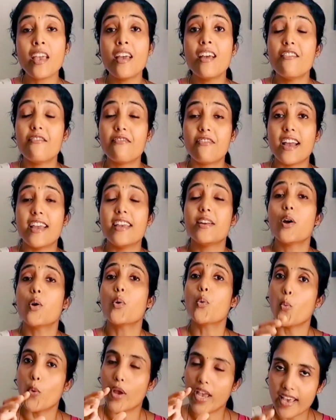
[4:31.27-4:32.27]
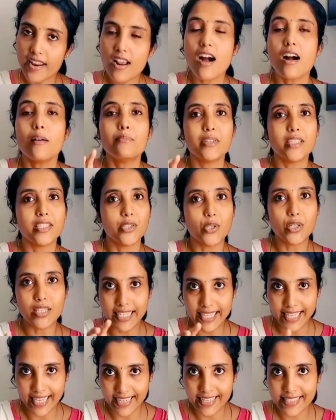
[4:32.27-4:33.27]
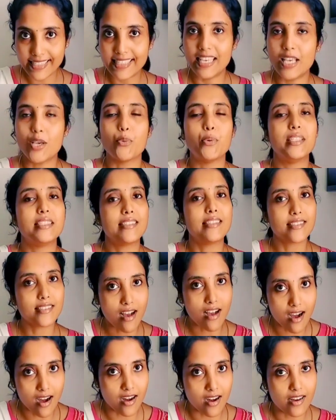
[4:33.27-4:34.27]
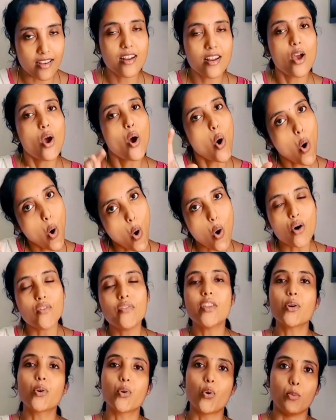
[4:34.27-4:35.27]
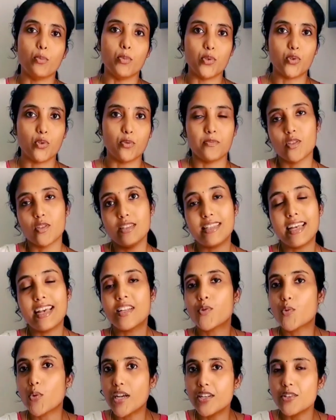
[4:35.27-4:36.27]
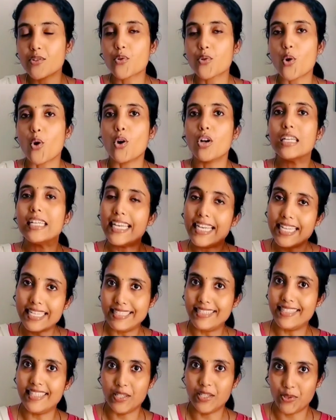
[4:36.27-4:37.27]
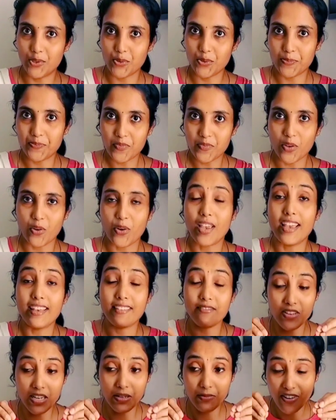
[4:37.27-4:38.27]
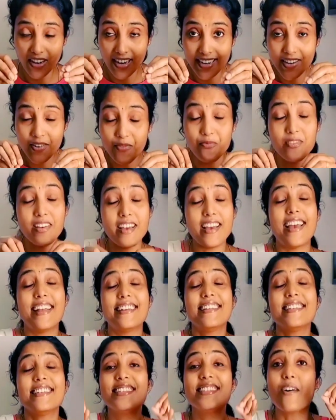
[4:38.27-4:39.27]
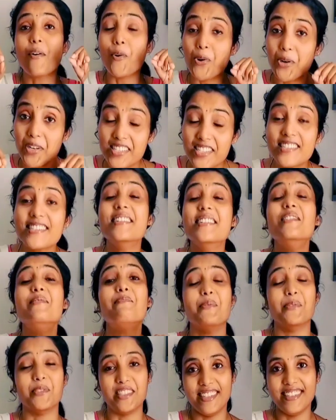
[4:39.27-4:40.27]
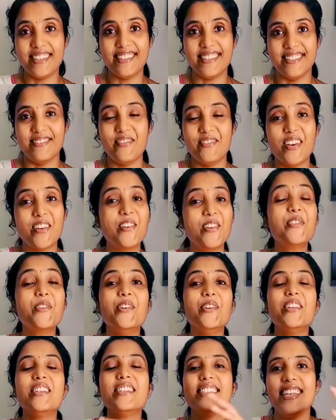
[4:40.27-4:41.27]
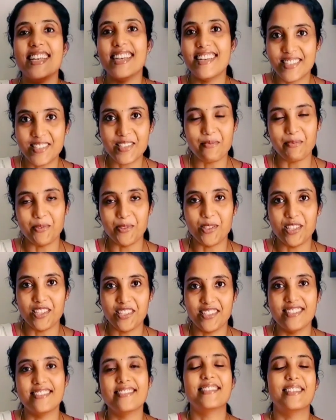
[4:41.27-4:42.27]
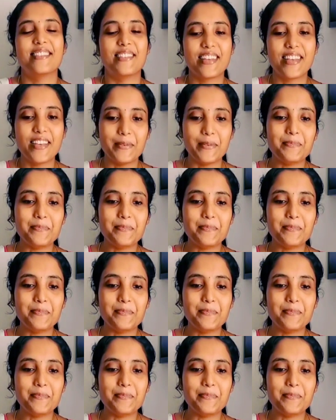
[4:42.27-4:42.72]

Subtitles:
find out where our particular DNA sequences are on the chromosome. So that is why it is called in situ. Okay, we'll find it at its original position. We are not going to change the position. Okay.